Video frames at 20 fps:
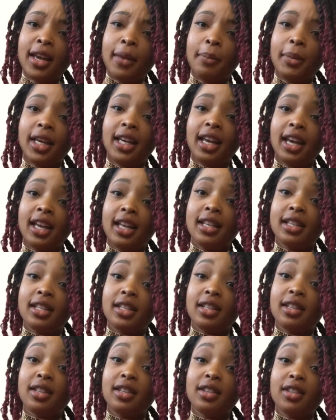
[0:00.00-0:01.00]

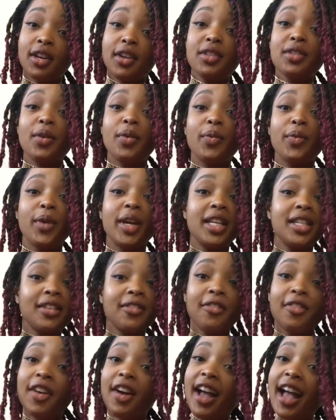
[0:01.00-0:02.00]
because there's a reason
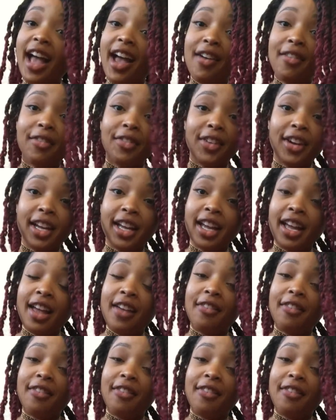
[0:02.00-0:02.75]
for every